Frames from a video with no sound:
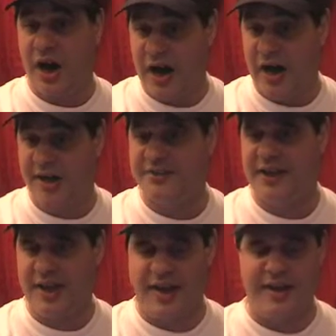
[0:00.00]

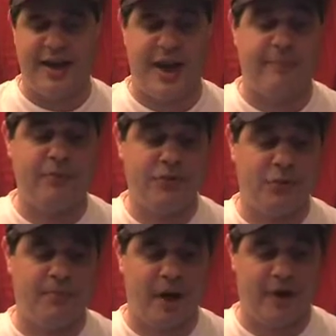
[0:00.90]
honest handicappers
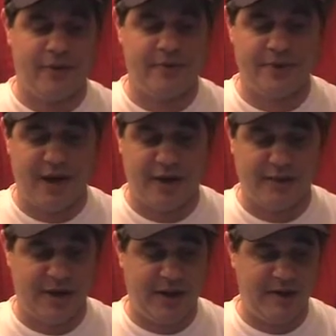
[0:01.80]
who are monitored and
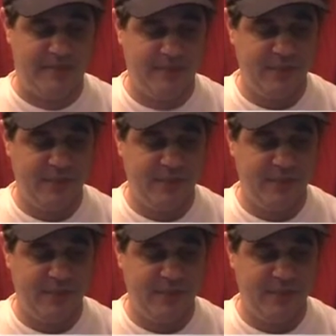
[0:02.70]
documented.